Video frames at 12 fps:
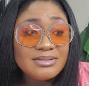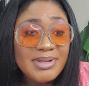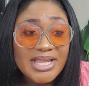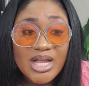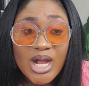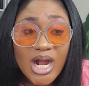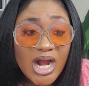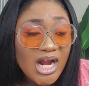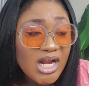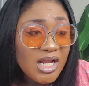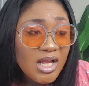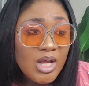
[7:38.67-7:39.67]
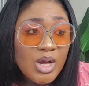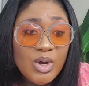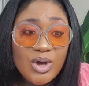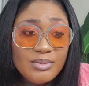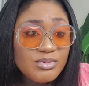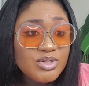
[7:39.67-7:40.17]
in my car,
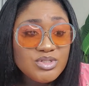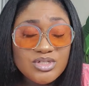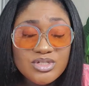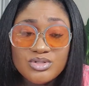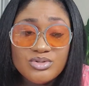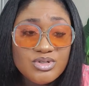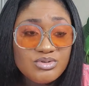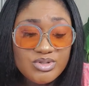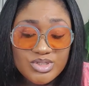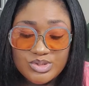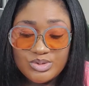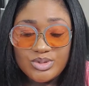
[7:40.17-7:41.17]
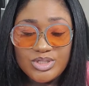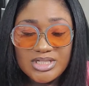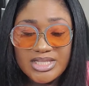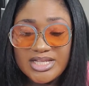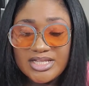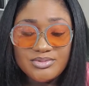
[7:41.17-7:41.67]
or I'm going to the grocery
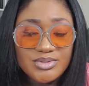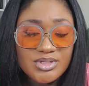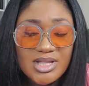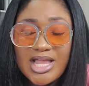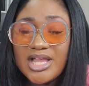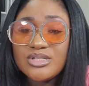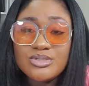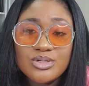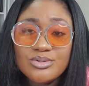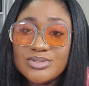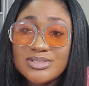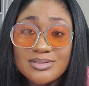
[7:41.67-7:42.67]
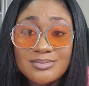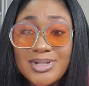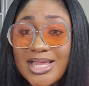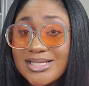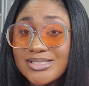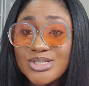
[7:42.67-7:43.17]
store, like real casual with some
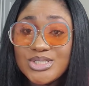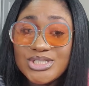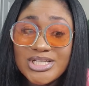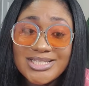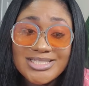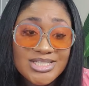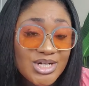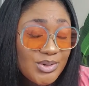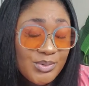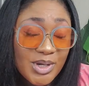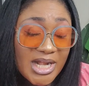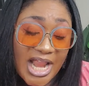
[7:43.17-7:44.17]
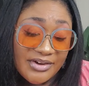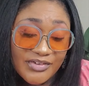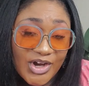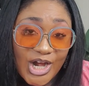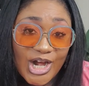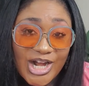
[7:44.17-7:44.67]
black sunshades or
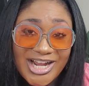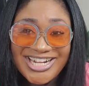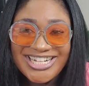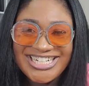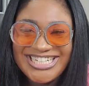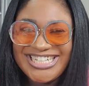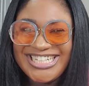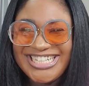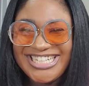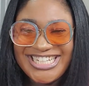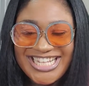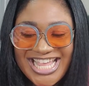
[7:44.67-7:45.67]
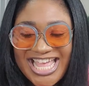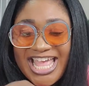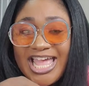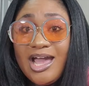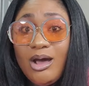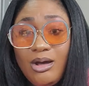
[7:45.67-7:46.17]
whatever.
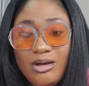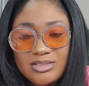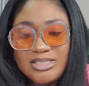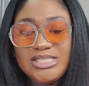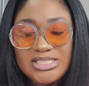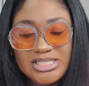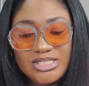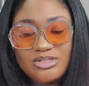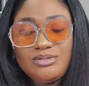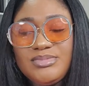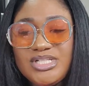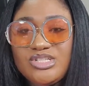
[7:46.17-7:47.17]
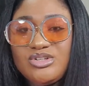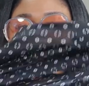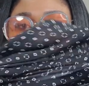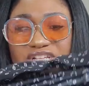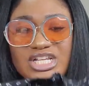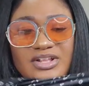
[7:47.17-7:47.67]
Oh, this is extremely
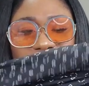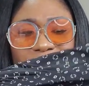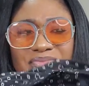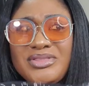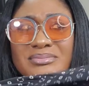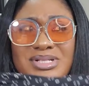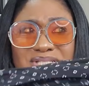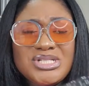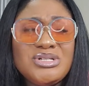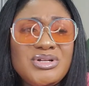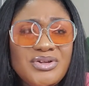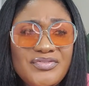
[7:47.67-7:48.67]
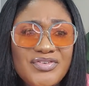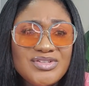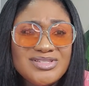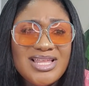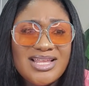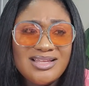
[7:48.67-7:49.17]
stretchy. The material
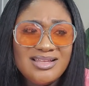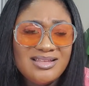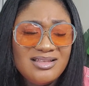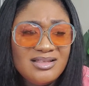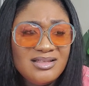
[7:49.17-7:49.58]
feels like a,